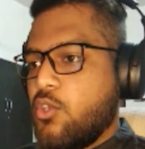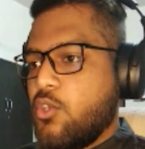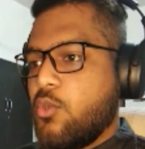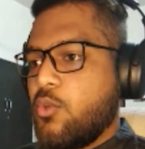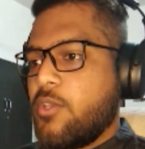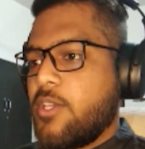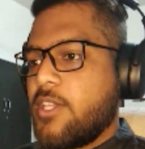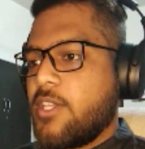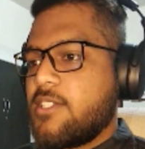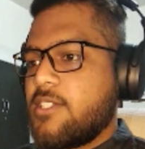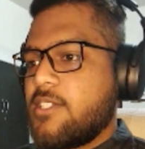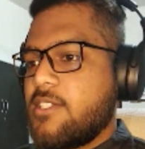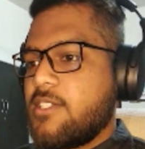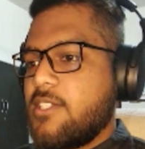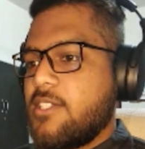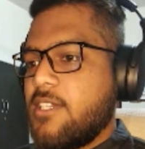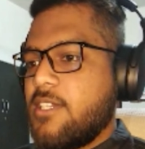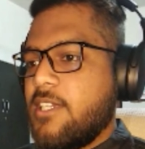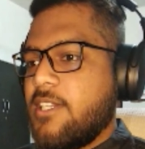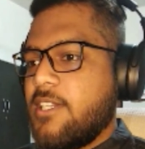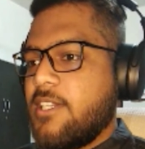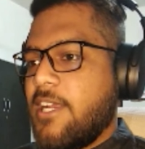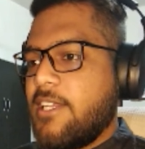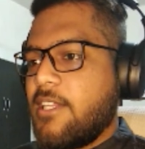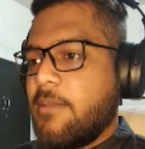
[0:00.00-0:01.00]
you can see
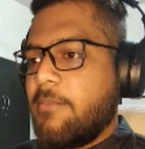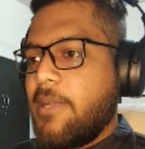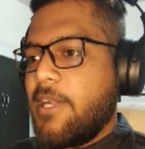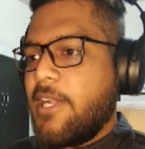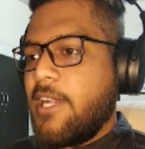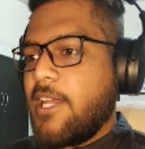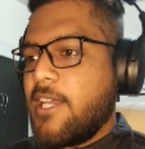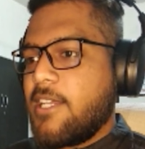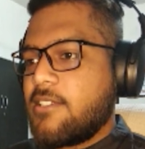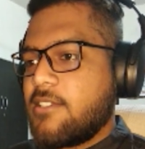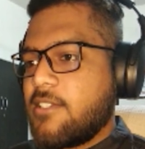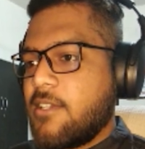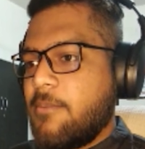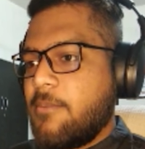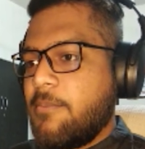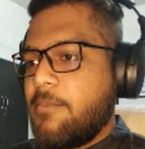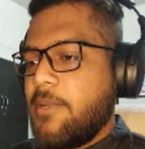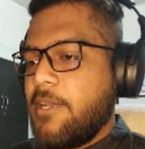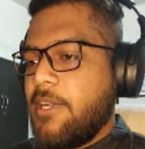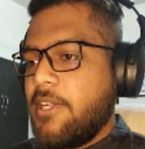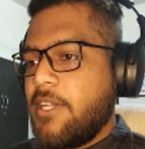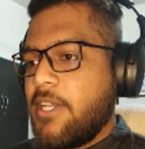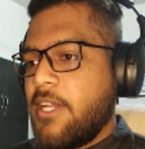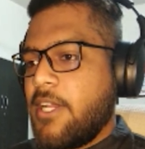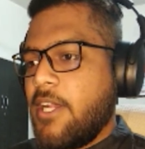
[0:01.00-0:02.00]
that the build has
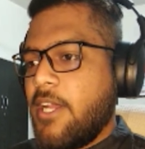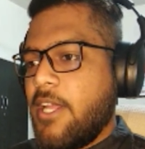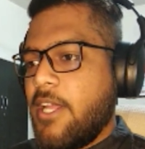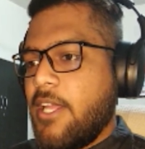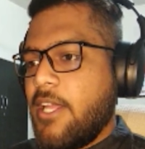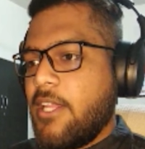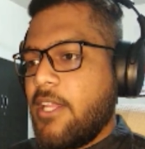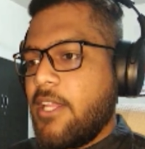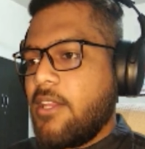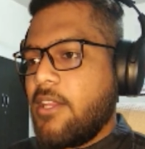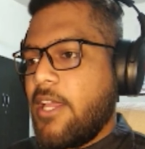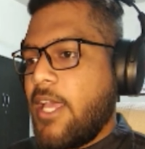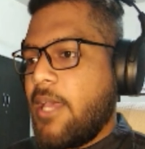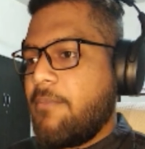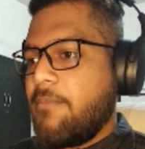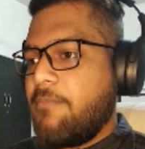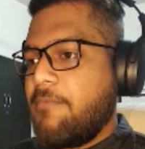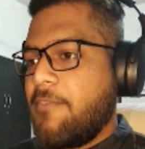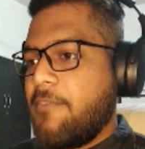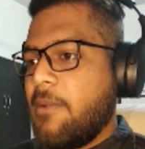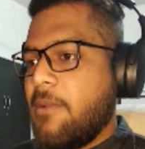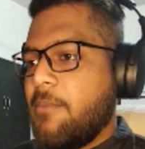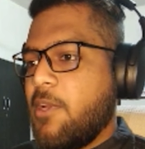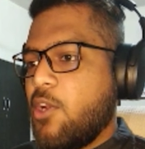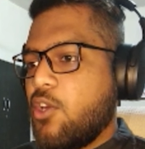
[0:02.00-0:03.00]
completed and the app
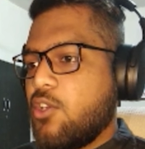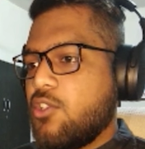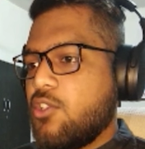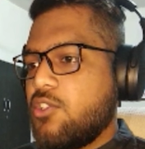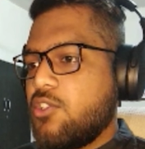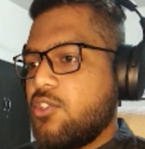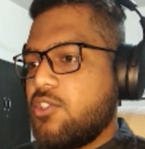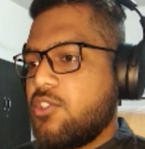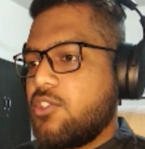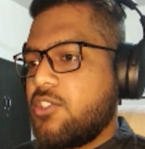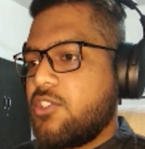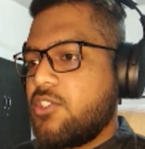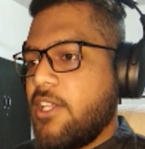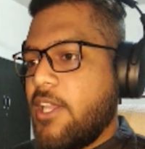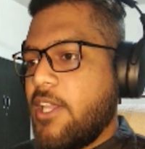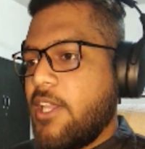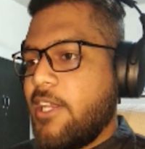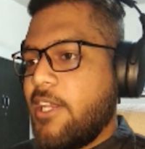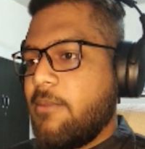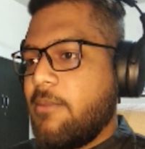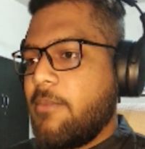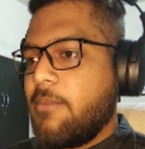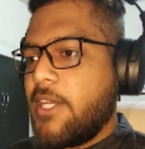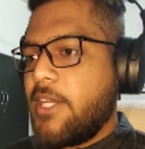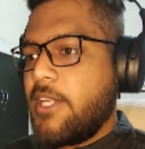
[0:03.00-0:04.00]
will be launching any
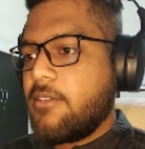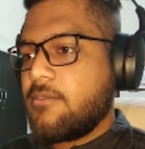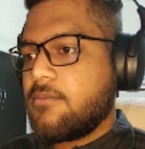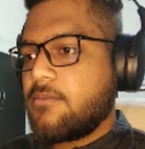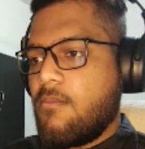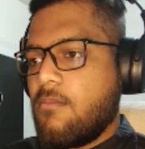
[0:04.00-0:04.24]
minute.